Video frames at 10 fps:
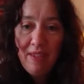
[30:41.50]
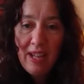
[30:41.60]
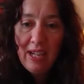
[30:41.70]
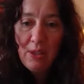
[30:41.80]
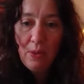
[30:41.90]

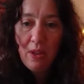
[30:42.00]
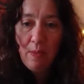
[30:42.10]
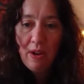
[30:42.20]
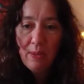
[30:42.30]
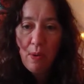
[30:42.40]
these were the
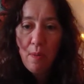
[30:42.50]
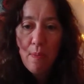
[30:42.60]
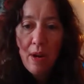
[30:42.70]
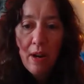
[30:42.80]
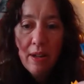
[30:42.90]
most
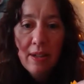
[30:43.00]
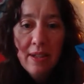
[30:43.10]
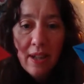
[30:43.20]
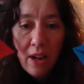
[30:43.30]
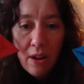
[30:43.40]
popular.
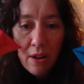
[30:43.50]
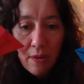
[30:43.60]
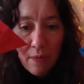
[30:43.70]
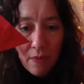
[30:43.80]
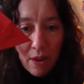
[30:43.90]

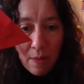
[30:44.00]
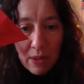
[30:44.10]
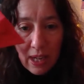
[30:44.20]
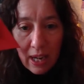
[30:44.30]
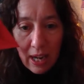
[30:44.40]
So,
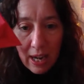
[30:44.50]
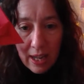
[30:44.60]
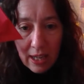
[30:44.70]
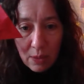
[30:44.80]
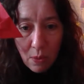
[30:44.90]
particularly
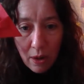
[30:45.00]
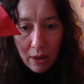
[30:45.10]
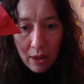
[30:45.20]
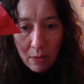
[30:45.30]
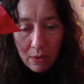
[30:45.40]
this one,
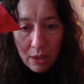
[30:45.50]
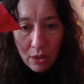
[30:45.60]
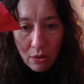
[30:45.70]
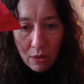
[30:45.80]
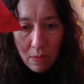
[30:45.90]
I think was
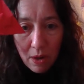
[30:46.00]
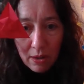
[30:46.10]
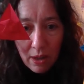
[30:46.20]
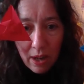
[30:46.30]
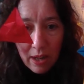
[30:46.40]
enjoyed
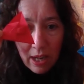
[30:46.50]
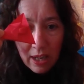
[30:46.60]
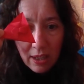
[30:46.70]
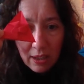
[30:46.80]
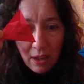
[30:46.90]
most. I think
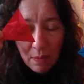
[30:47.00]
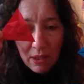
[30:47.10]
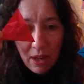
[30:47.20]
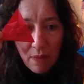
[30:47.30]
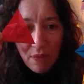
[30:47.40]
it does come
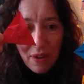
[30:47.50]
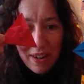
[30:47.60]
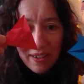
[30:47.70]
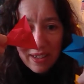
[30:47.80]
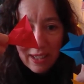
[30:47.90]
together very
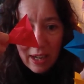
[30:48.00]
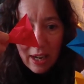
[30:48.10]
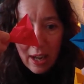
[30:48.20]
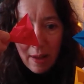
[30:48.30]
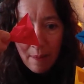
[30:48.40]

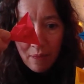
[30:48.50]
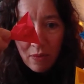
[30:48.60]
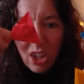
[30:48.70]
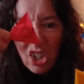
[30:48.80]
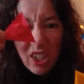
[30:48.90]
nicely.
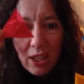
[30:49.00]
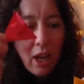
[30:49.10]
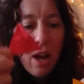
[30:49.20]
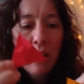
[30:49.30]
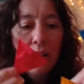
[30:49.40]
Just the
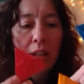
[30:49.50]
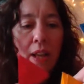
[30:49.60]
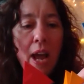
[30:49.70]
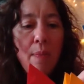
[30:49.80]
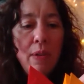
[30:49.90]
colours that
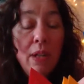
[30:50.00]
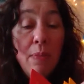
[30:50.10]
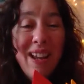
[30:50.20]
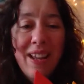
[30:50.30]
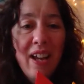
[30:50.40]
they happen to
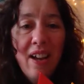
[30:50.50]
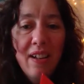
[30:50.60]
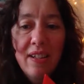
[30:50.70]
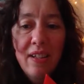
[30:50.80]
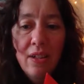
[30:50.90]
be, the
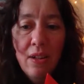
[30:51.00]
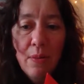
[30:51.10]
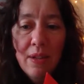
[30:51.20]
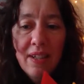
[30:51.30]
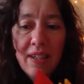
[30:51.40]
colours just
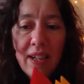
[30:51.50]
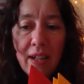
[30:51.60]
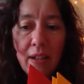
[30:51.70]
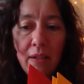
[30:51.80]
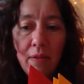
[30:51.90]

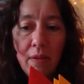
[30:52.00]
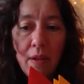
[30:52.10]
coincidental.